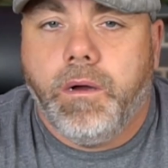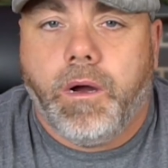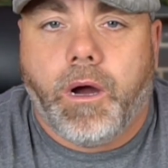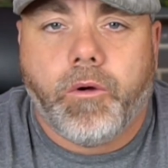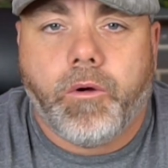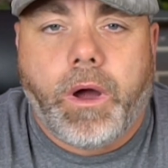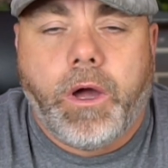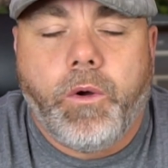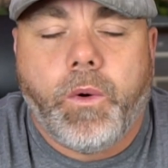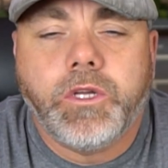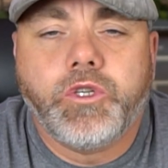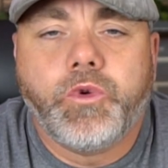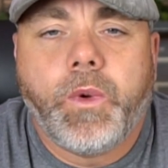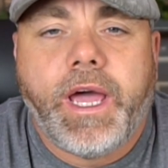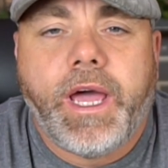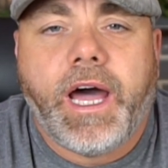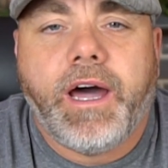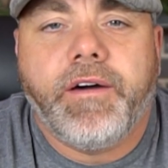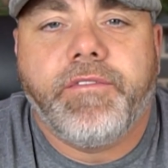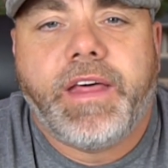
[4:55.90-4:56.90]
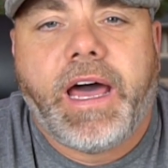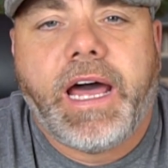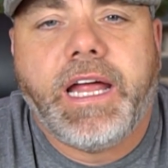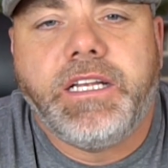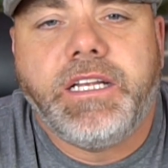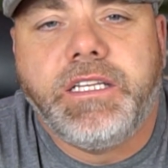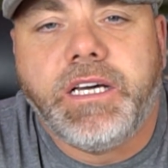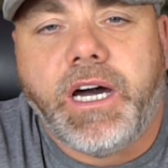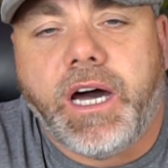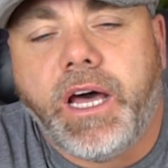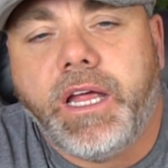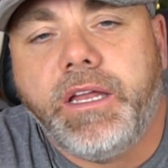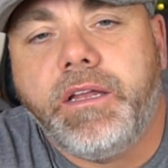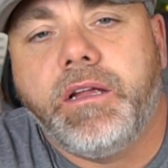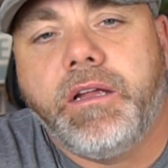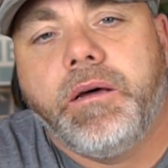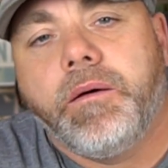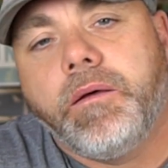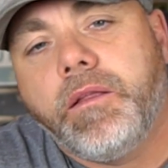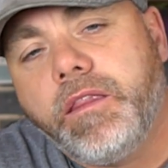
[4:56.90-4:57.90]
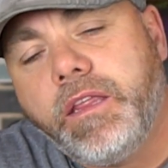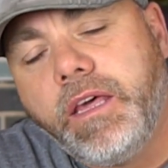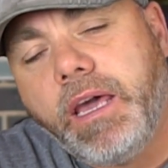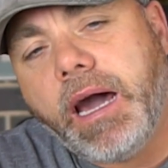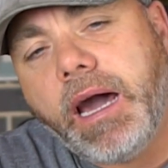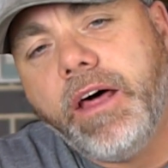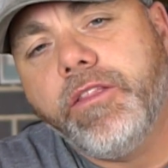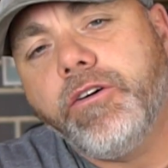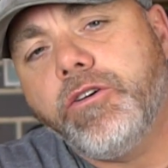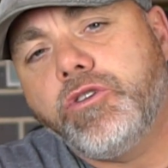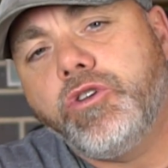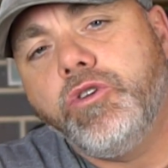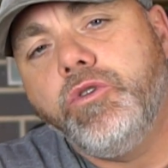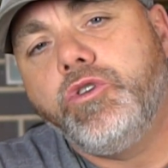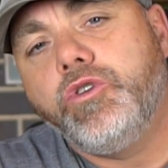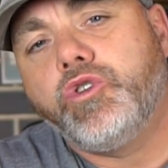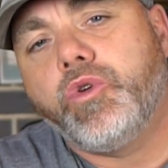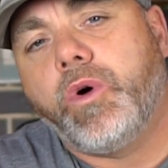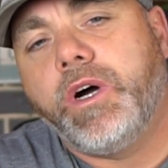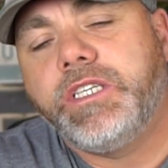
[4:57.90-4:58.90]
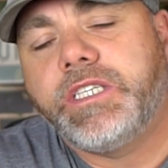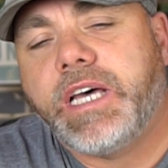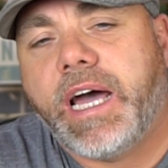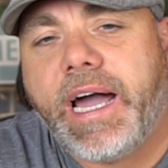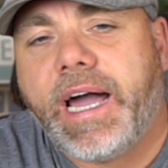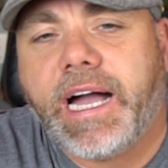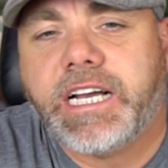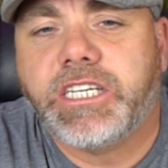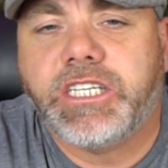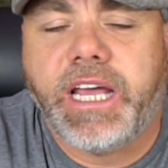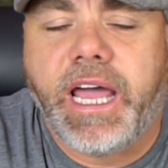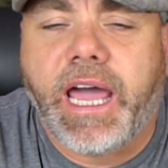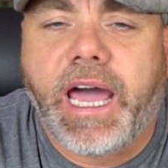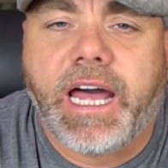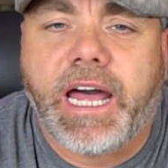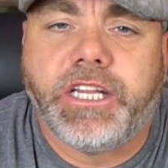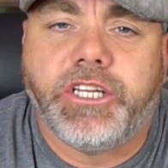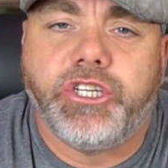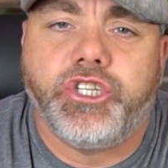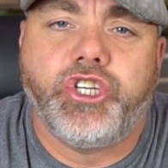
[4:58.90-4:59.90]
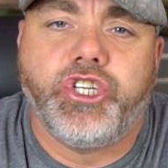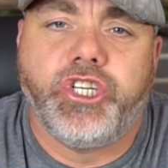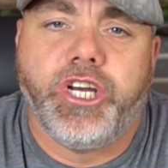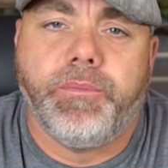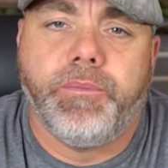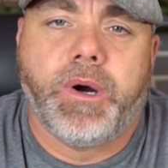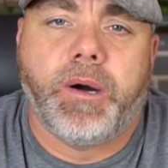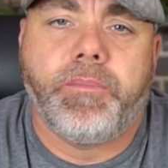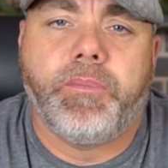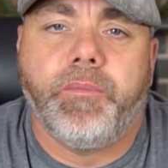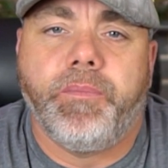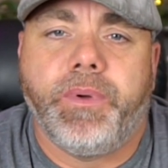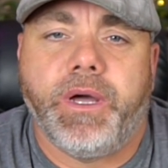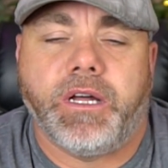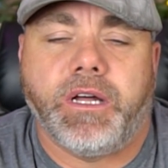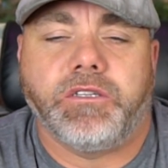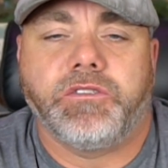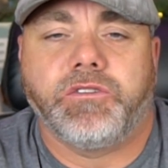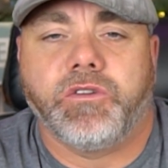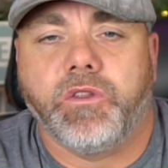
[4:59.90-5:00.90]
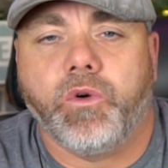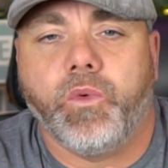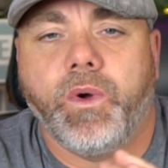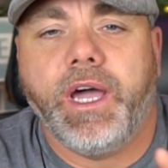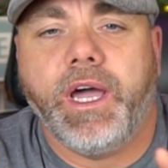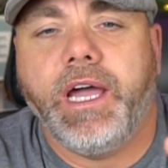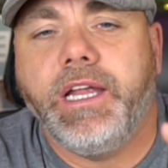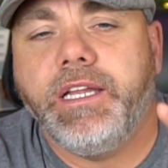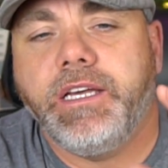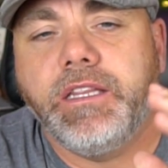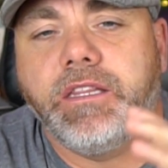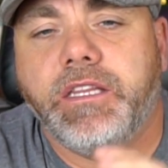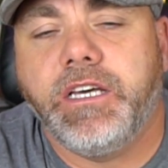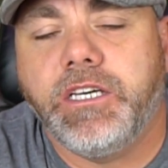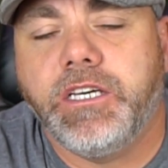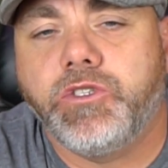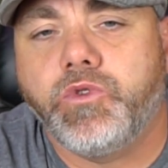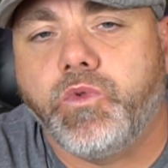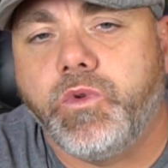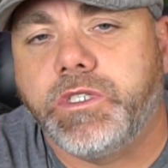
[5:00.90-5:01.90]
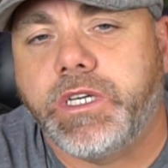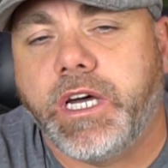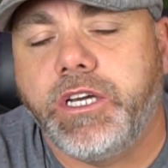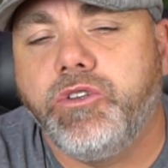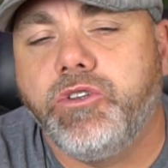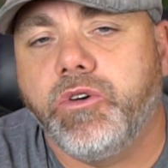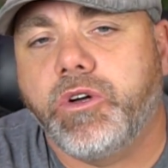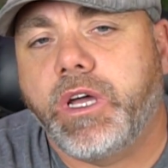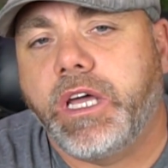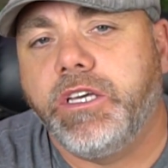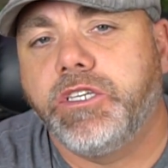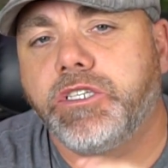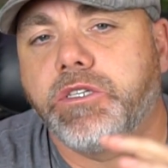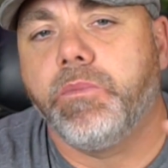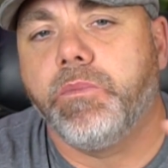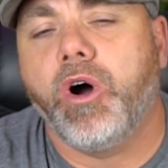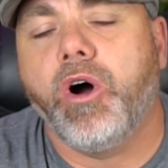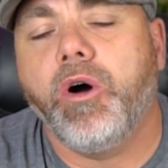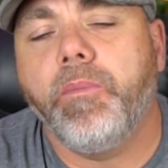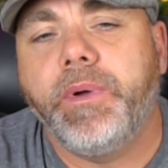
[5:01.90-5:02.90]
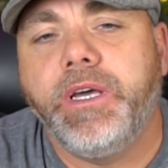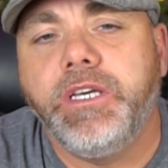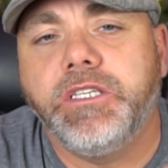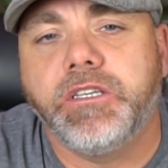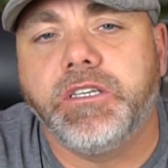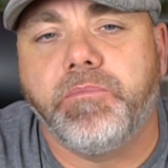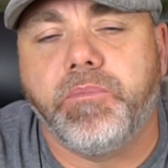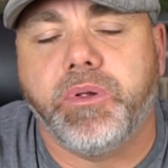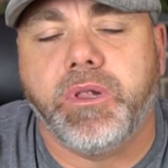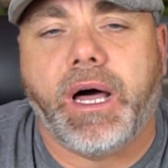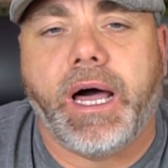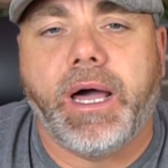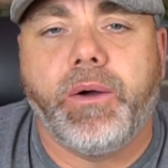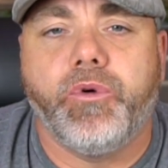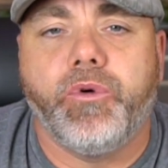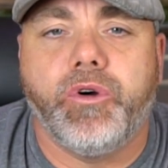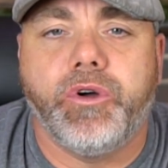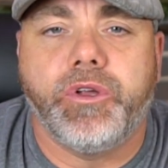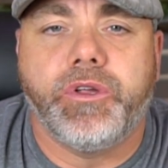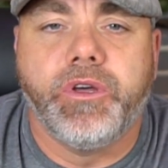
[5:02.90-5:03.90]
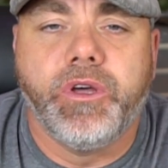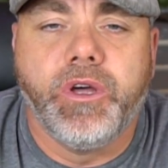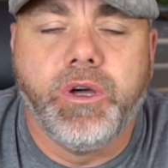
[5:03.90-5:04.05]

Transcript: All right, once we have that done, the other two joists I actually had to shim up a bit. So the way I did this was I took a small piece of plywood,